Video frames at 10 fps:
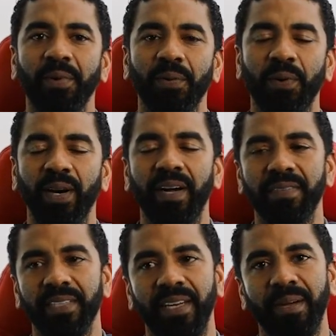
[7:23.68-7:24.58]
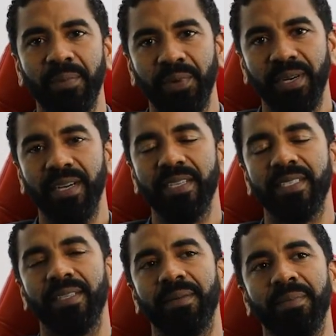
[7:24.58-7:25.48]
one-offs, a lot more
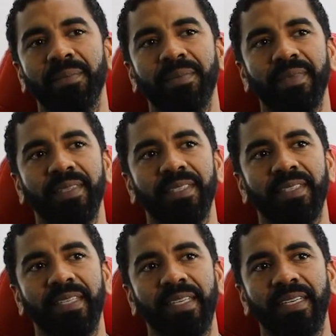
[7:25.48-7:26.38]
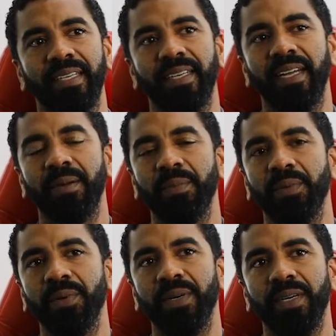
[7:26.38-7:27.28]
custom, a lot
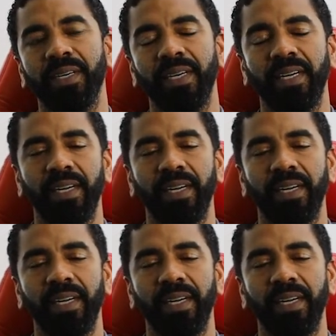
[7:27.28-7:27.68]
more